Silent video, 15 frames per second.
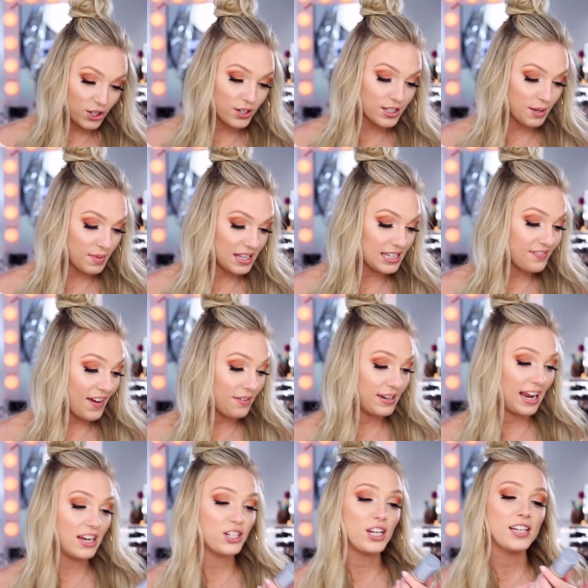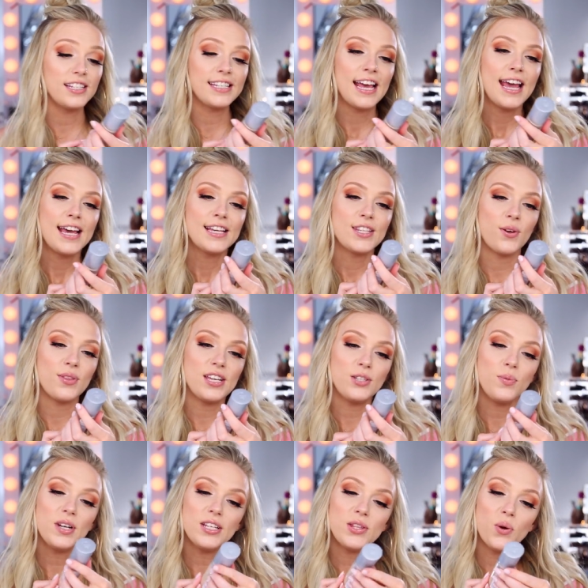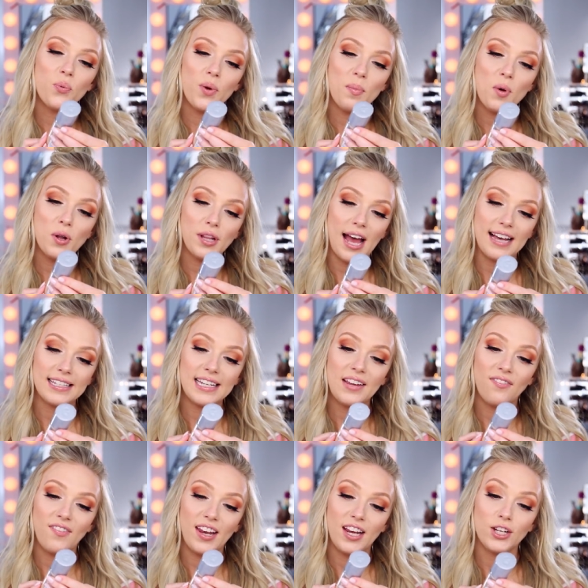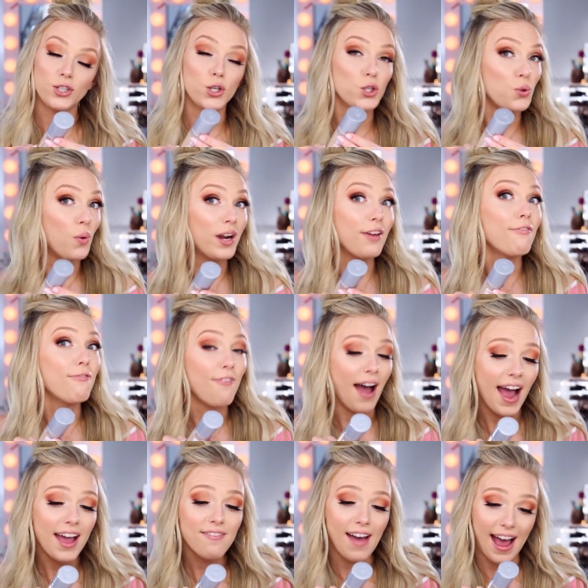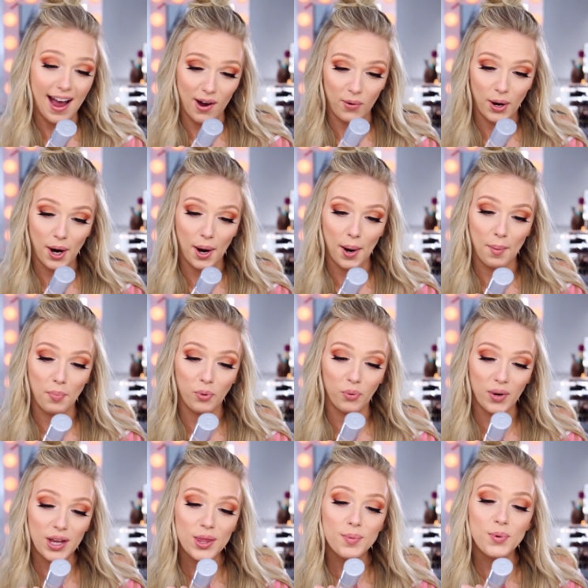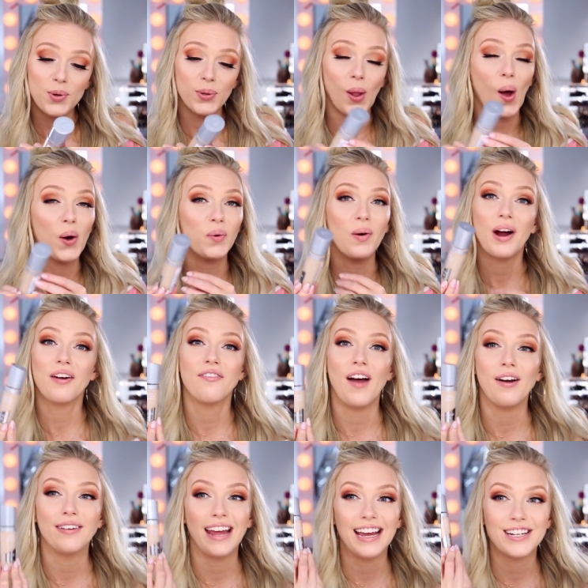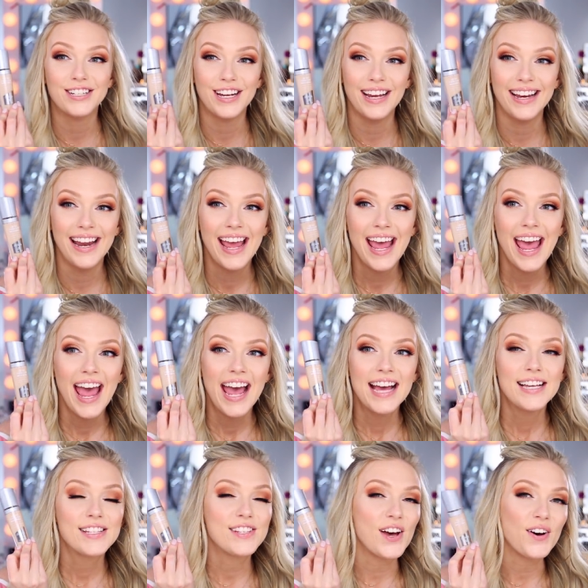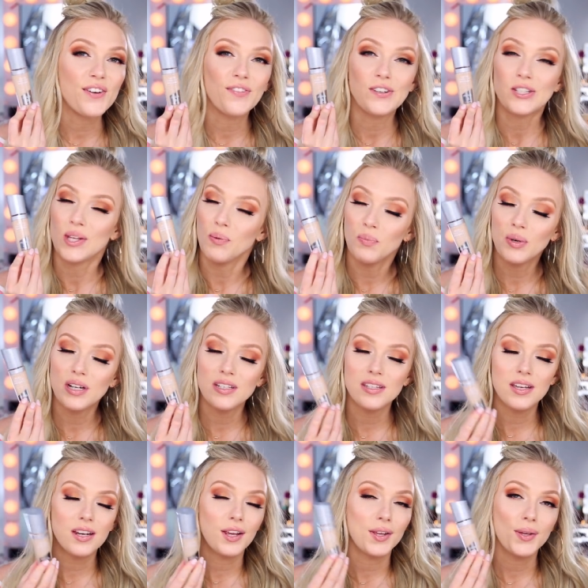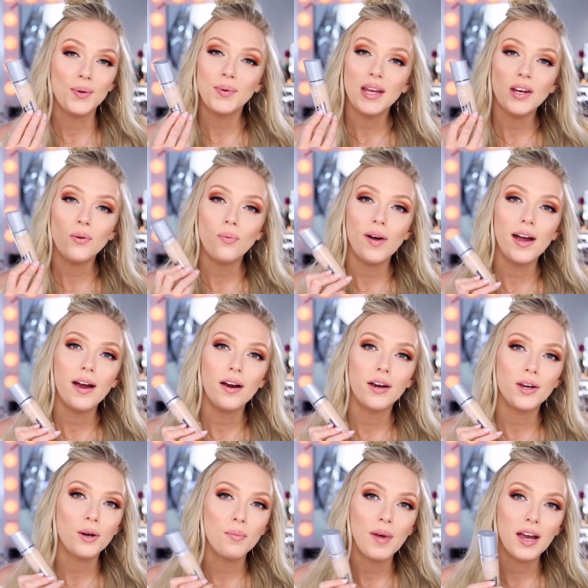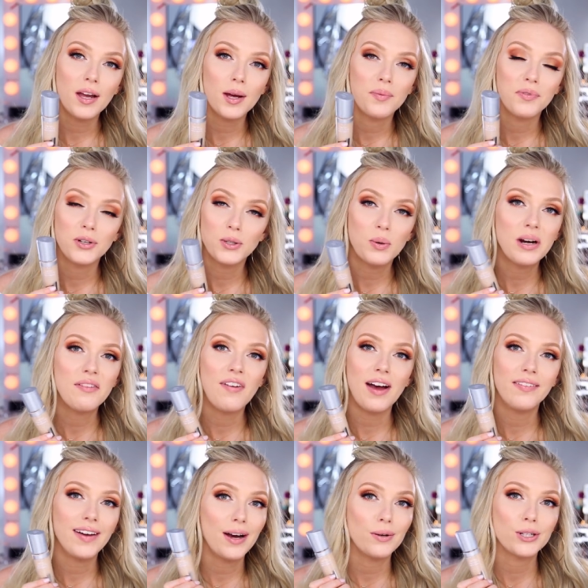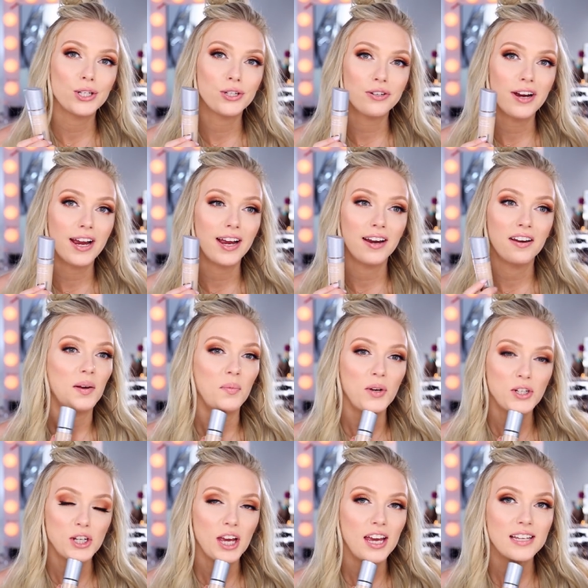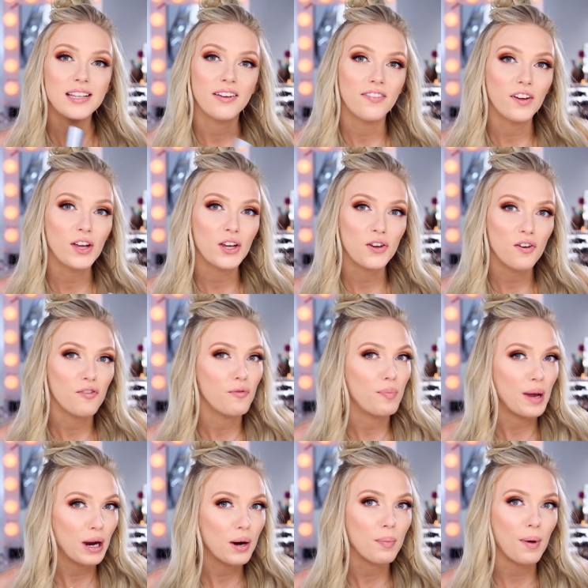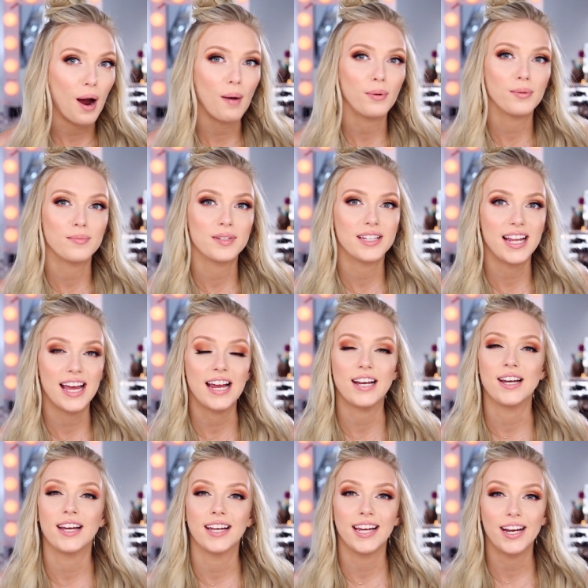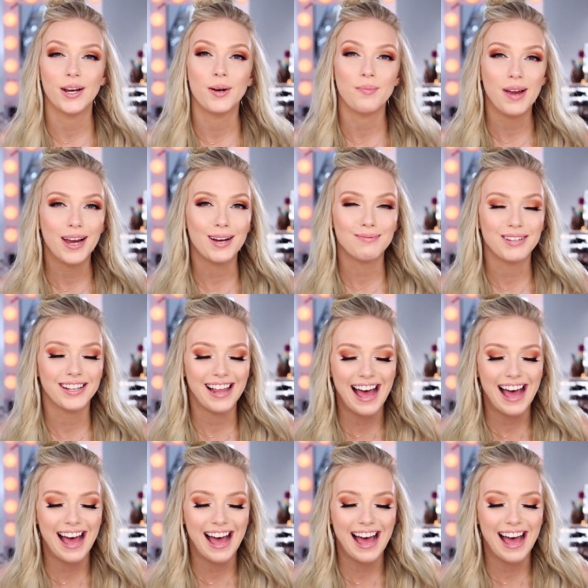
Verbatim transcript: show you some of these foundations. So this one is the Rimmel Lasting Finish 25 Hour Breathable Longwear Foundation. So for some reason you need to wear your makeup for 25 hours straight, in which case I feel like you have bigger problems than getting your makeup to